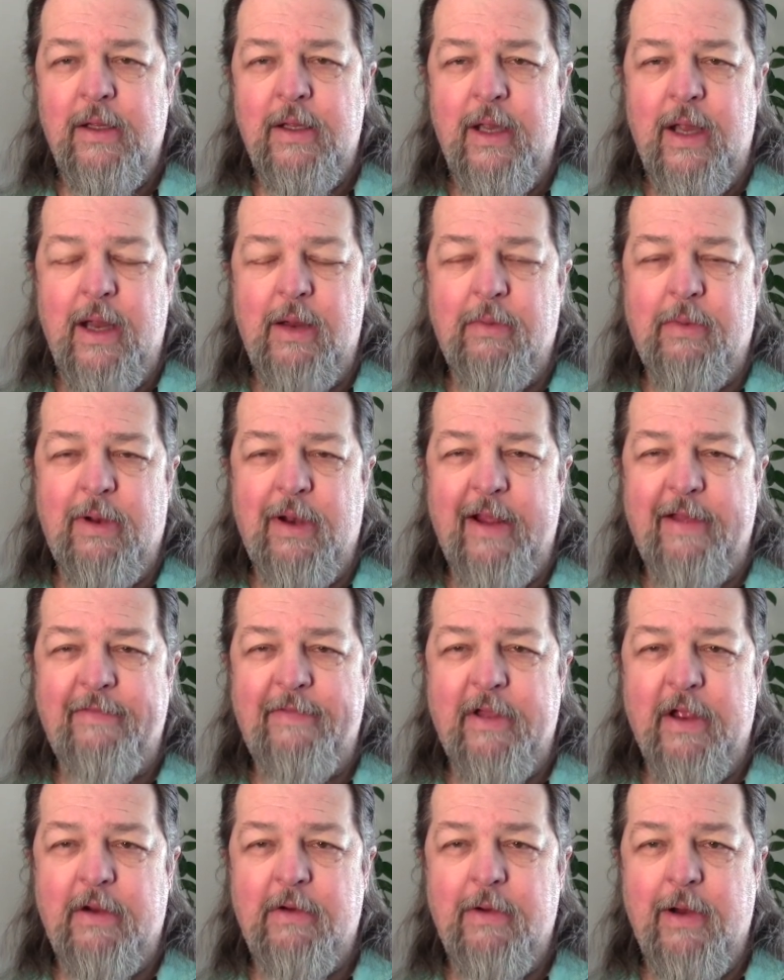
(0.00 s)
and we'll have
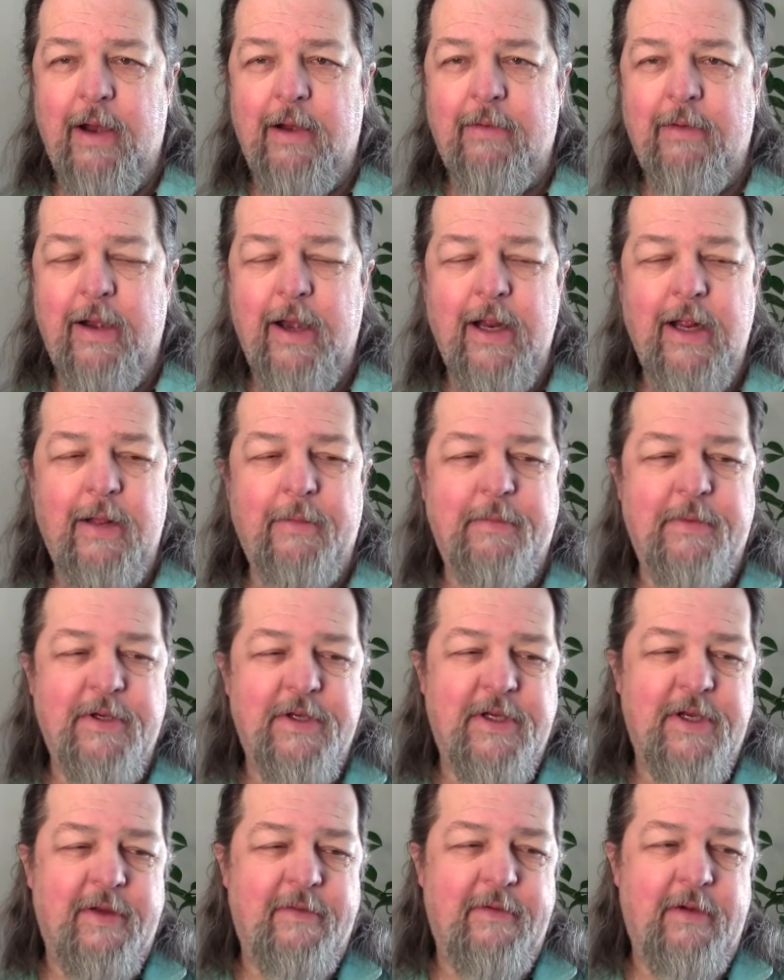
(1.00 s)
that credit rating up to
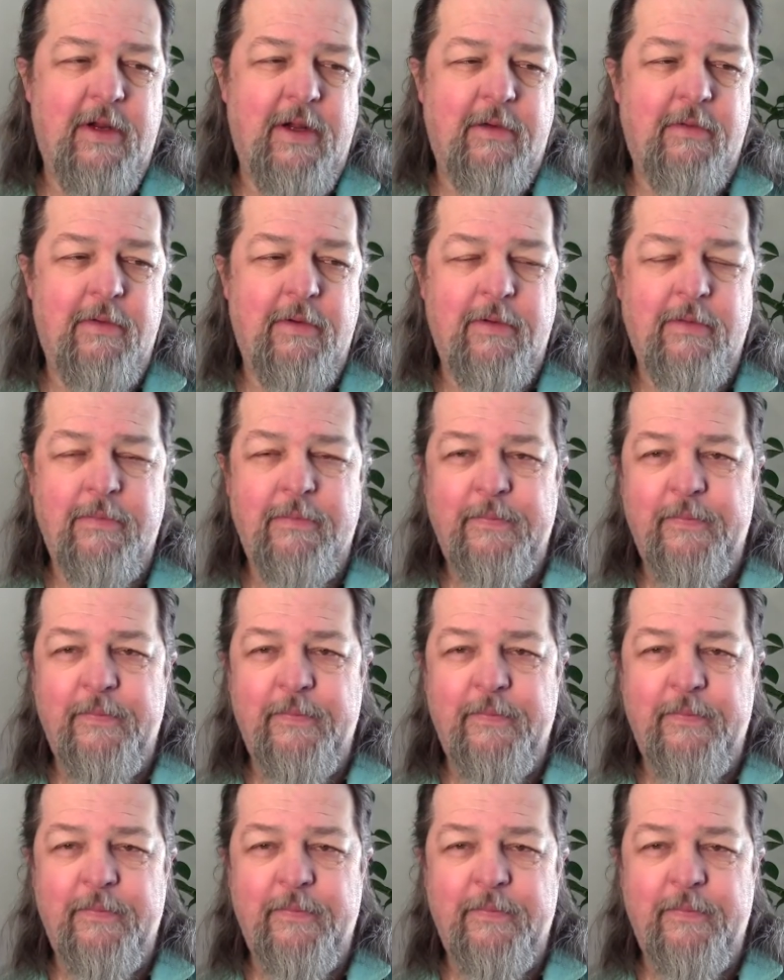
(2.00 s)
700.